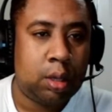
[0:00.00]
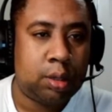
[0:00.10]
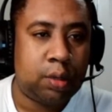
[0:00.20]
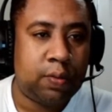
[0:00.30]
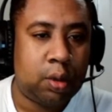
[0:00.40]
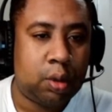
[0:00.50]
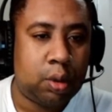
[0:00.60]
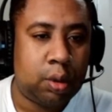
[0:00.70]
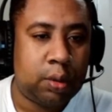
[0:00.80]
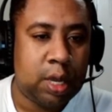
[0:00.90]
so if you
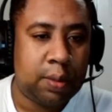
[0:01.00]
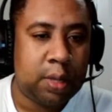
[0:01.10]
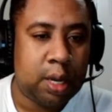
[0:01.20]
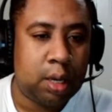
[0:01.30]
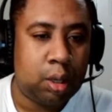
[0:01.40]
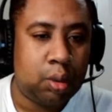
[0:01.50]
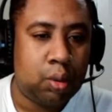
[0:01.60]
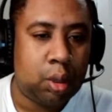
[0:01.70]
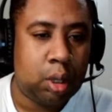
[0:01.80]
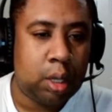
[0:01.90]
go type that in
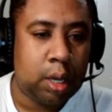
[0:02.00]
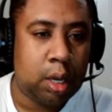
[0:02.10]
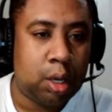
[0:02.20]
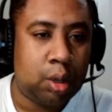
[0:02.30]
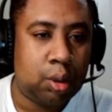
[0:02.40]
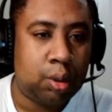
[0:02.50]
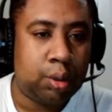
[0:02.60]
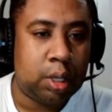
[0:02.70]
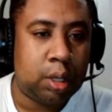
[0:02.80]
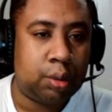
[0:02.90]
Google and you go
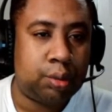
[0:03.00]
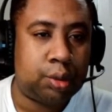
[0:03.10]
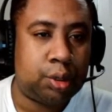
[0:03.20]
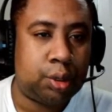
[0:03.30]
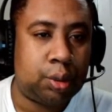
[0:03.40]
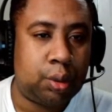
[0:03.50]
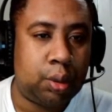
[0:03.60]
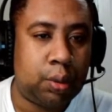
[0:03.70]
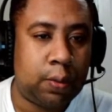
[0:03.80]
down to